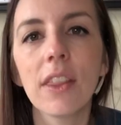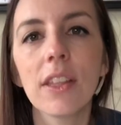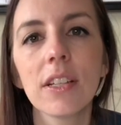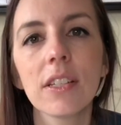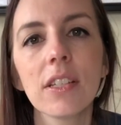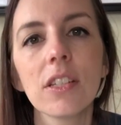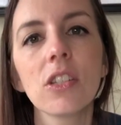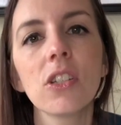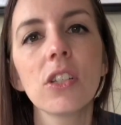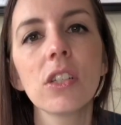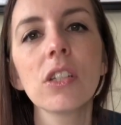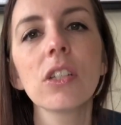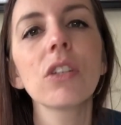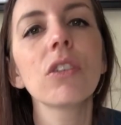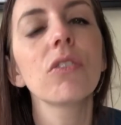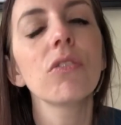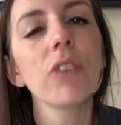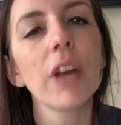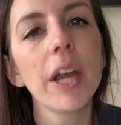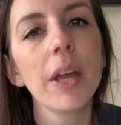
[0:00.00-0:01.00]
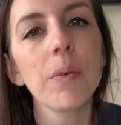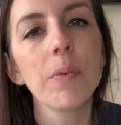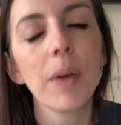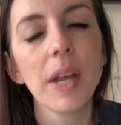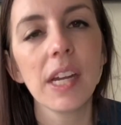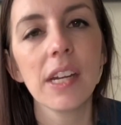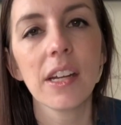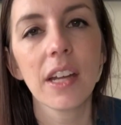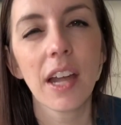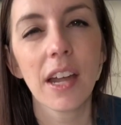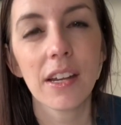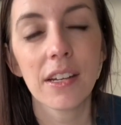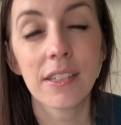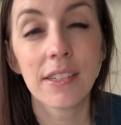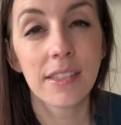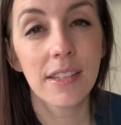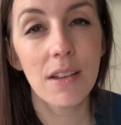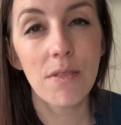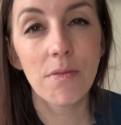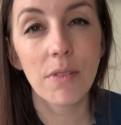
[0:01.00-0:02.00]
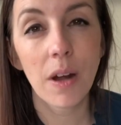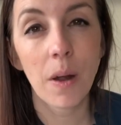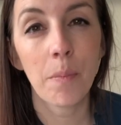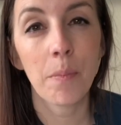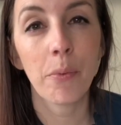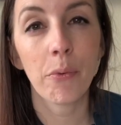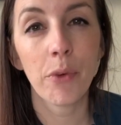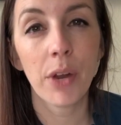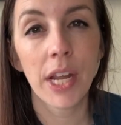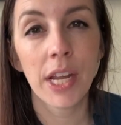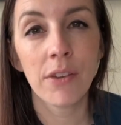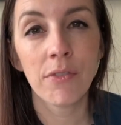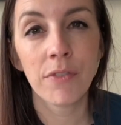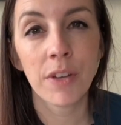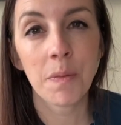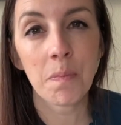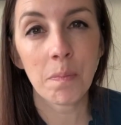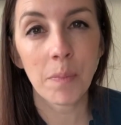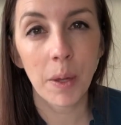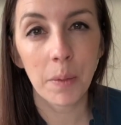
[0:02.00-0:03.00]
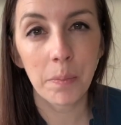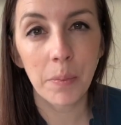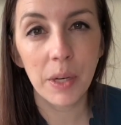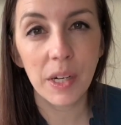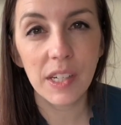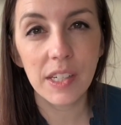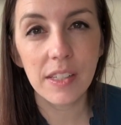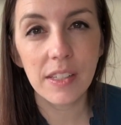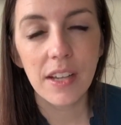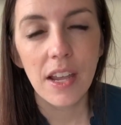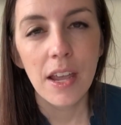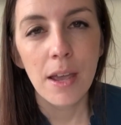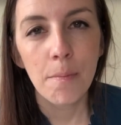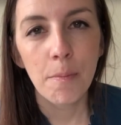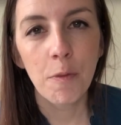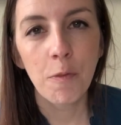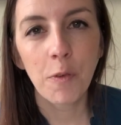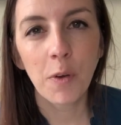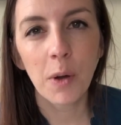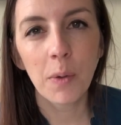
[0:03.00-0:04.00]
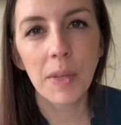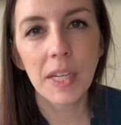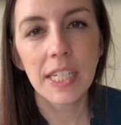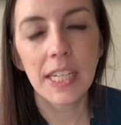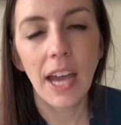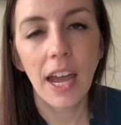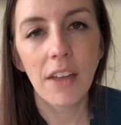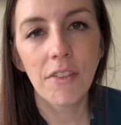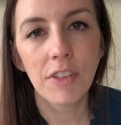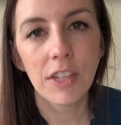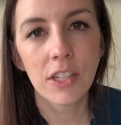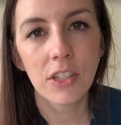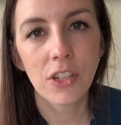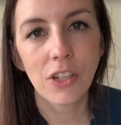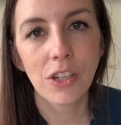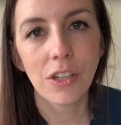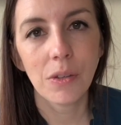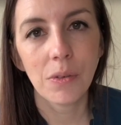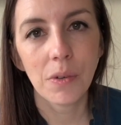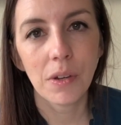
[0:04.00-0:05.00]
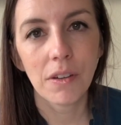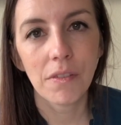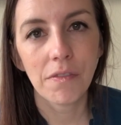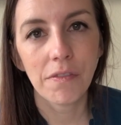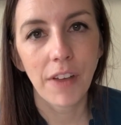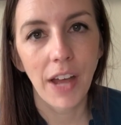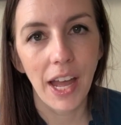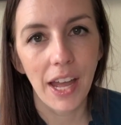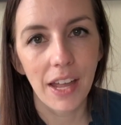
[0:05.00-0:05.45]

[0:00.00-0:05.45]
This is just a great way to kind of see what our brain remembers before we dive into Unit 5.